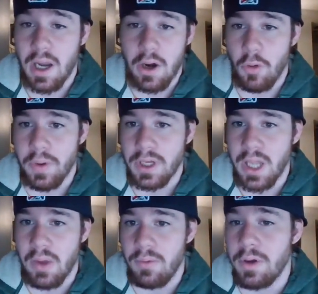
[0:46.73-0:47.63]
On opening
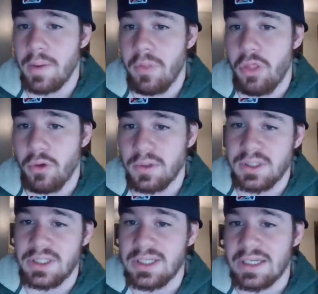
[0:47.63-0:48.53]
day, we put up
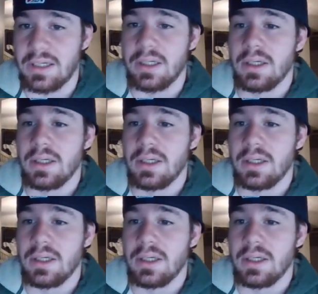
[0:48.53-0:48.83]
13.